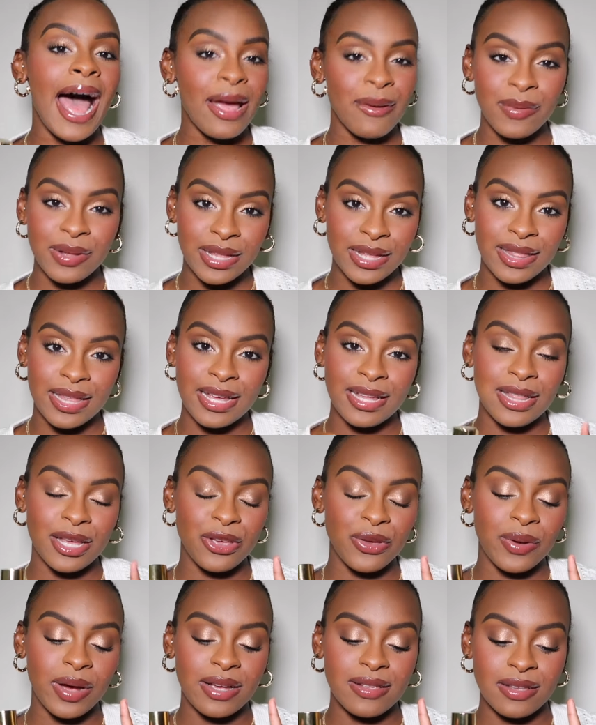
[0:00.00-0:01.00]
I really think that
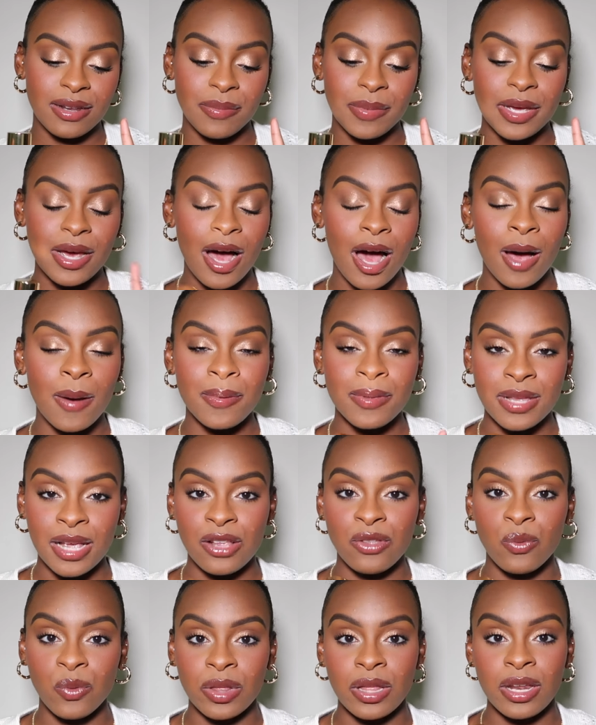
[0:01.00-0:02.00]
you guys are going to be
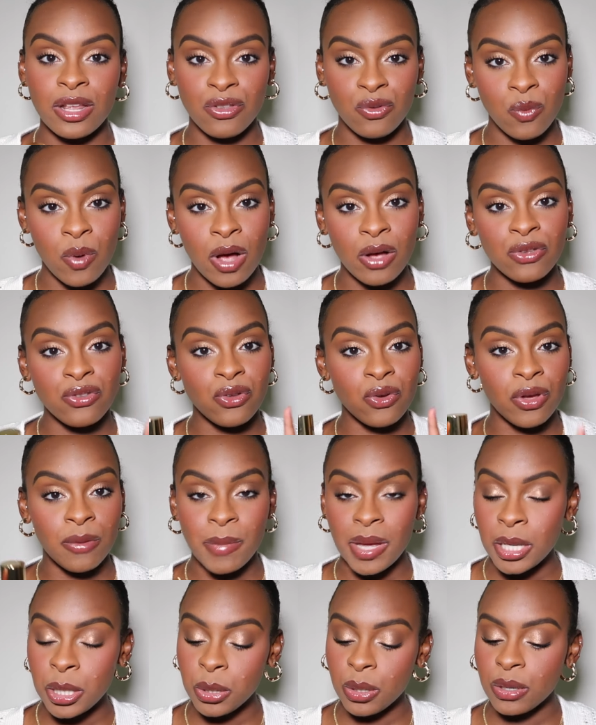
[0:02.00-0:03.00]
obsessed with it as well. So
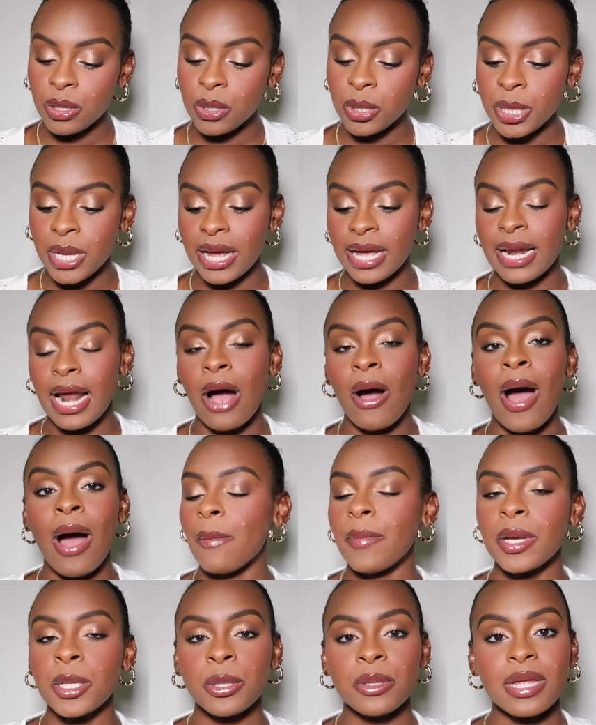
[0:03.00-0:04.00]
make sure you check it out.
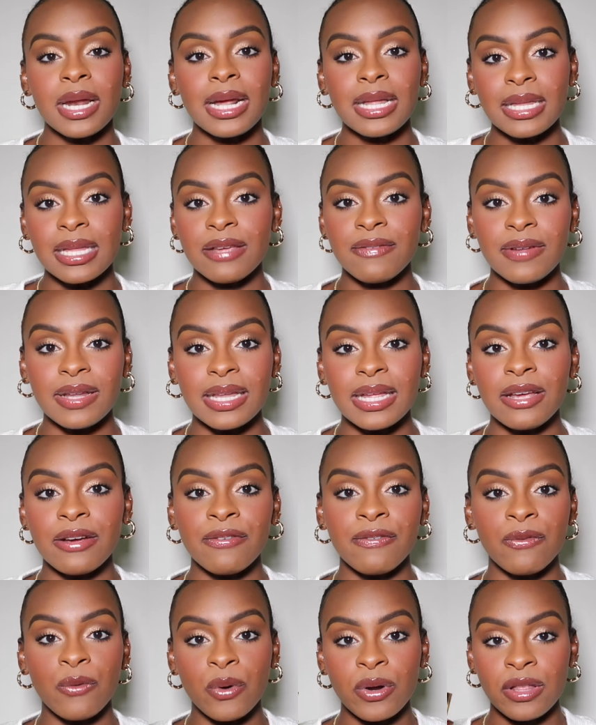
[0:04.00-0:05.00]
I'll make sure that I leave a link
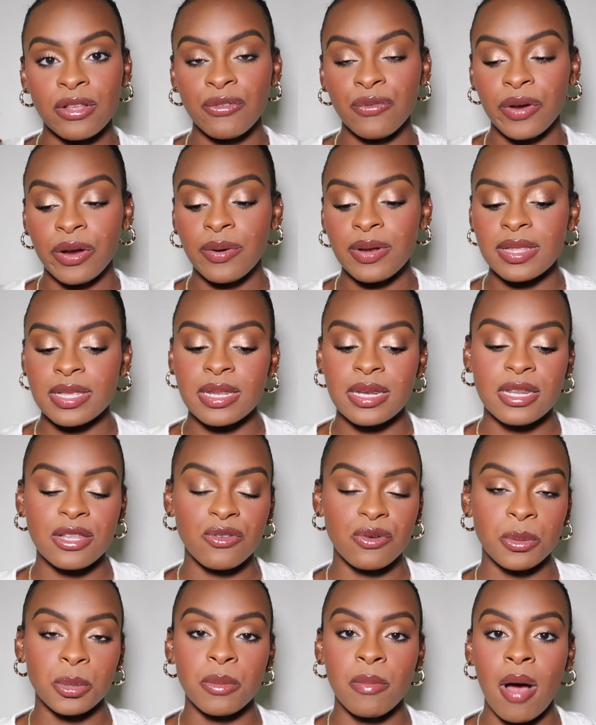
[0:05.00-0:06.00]
for this fragrance in the
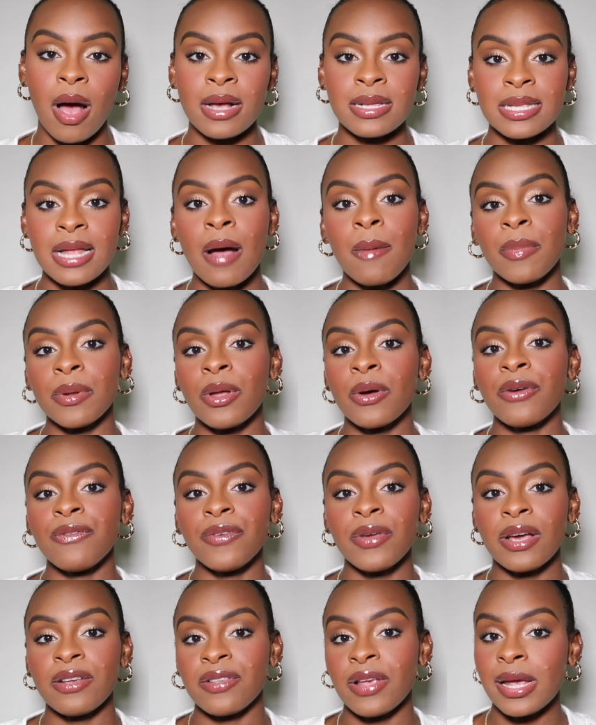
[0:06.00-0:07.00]
description box down below. If
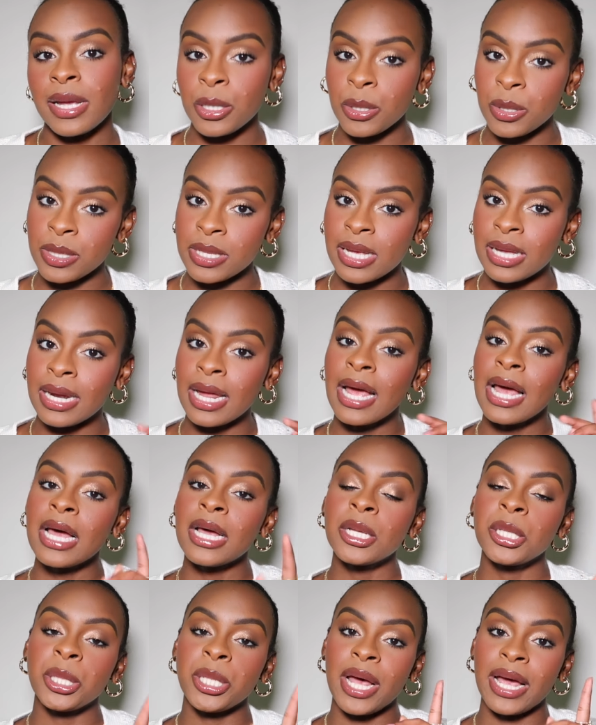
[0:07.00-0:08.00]
you guys are interested,
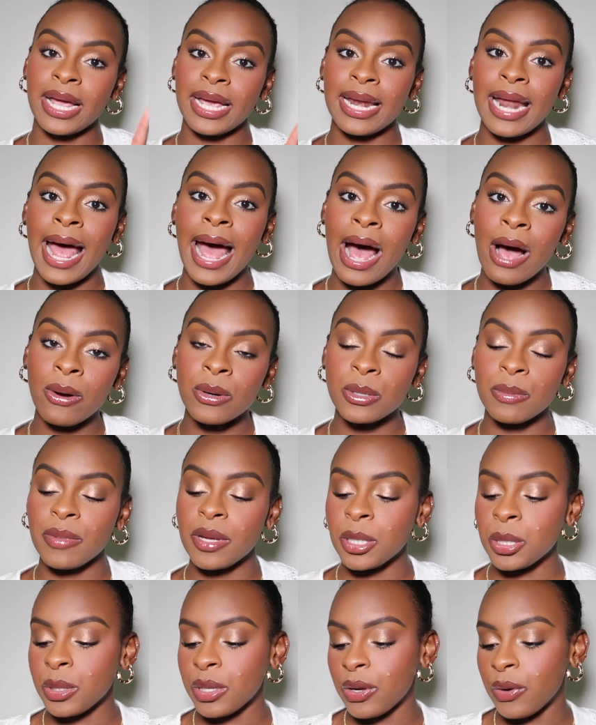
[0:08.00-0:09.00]
check it out.
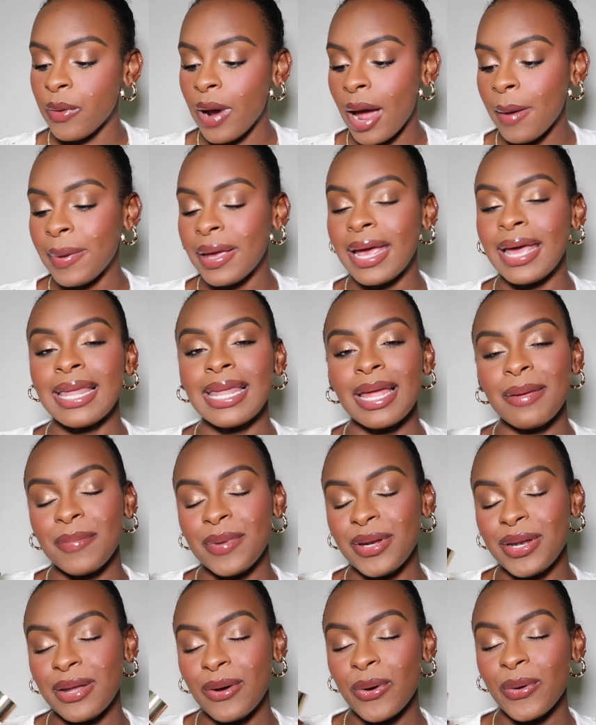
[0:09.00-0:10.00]
Make sure you grab it and let
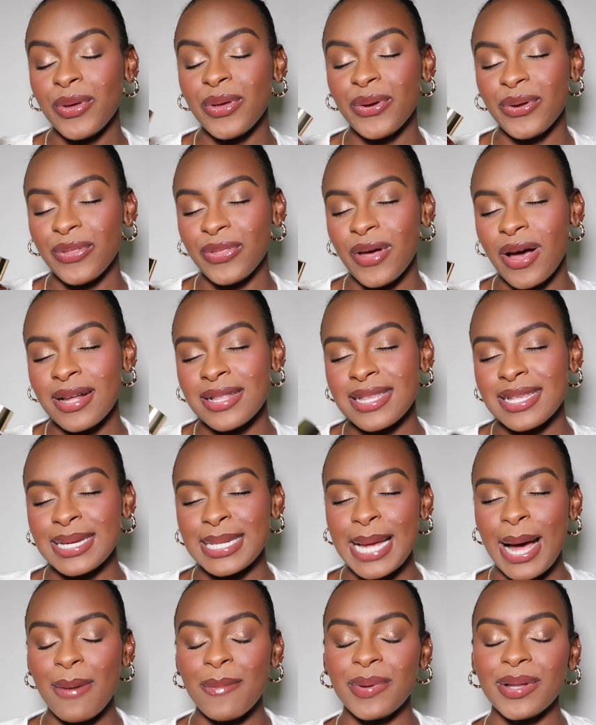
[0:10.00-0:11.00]
me know your thoughts
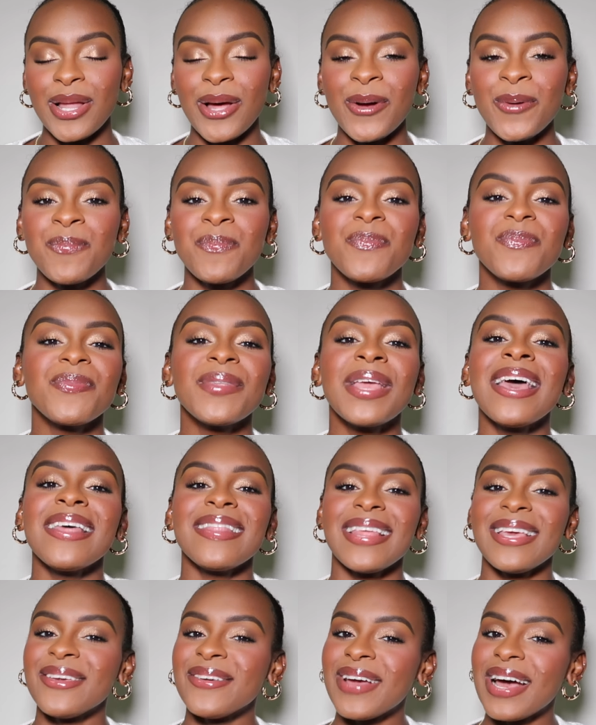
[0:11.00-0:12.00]
down below.
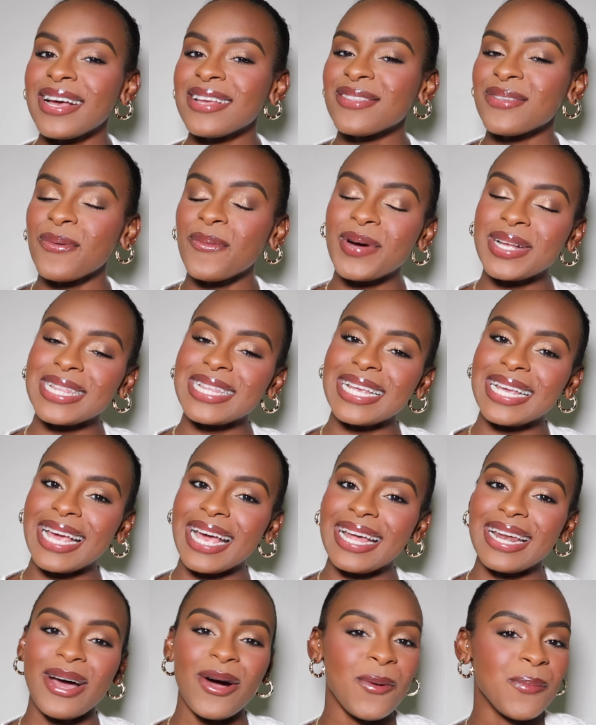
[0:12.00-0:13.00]
Thank you guys once
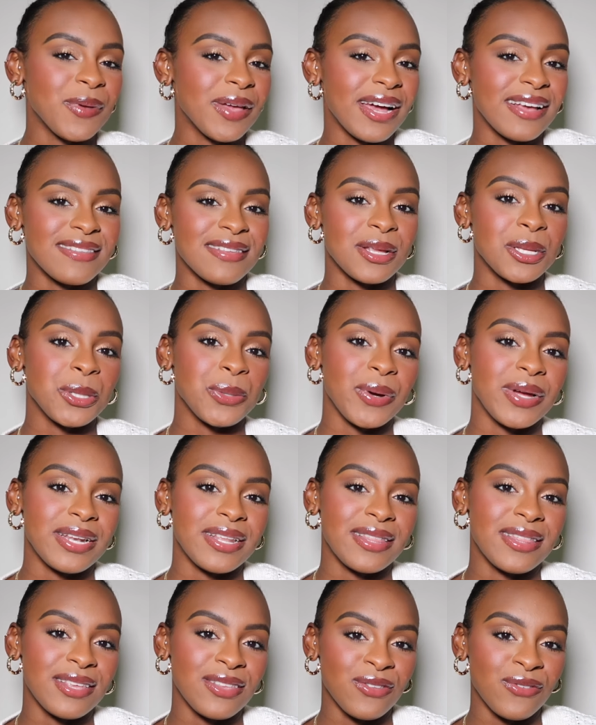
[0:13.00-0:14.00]
again. I hope you guys
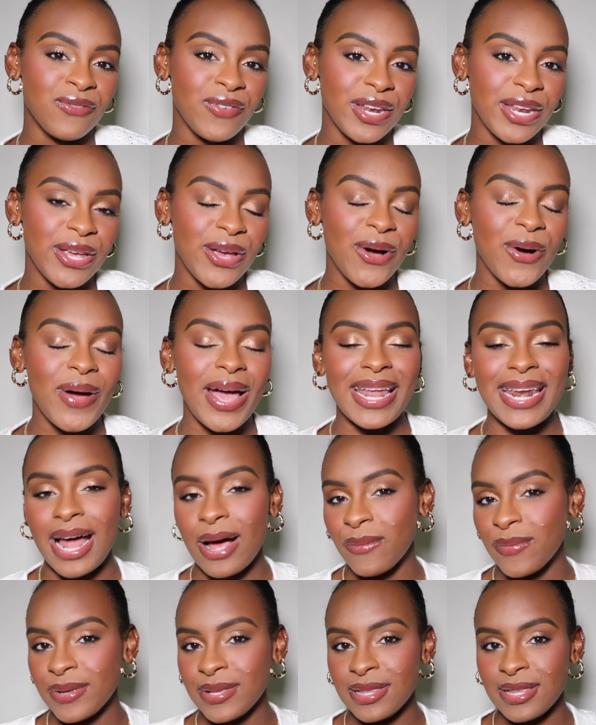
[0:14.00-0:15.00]
enjoyed this video, and
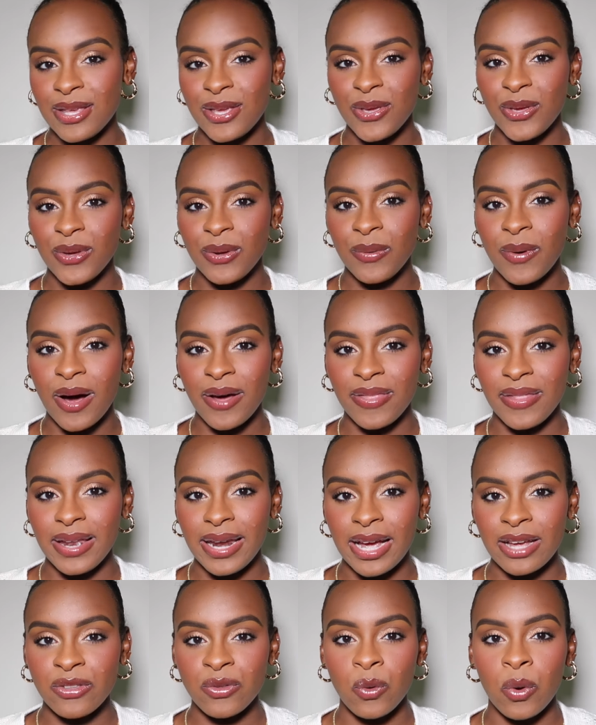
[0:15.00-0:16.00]
I will see you on the
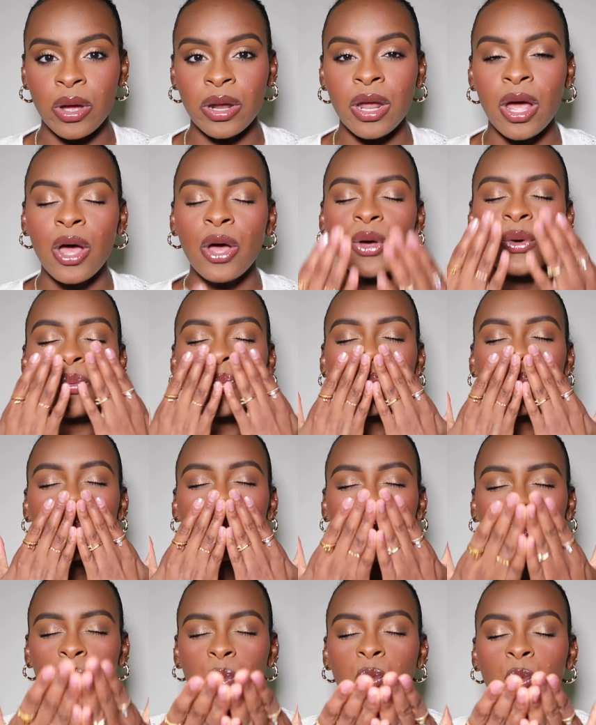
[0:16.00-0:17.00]
next one.
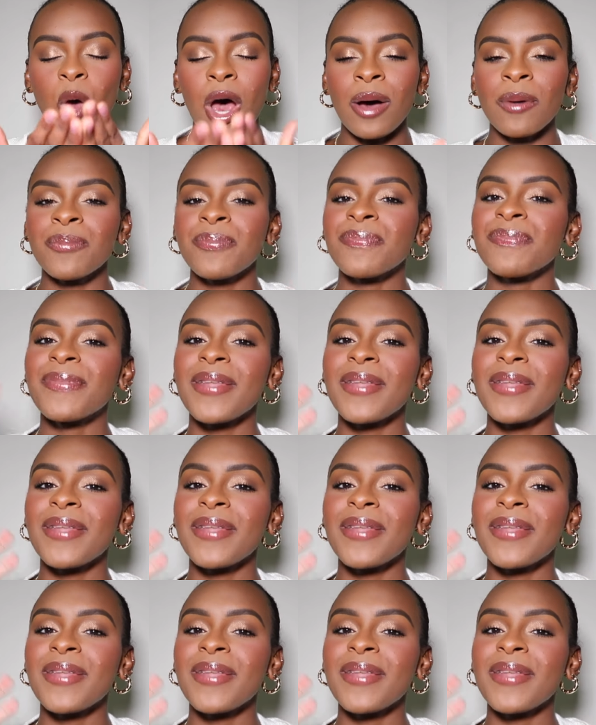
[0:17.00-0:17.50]
Mwah.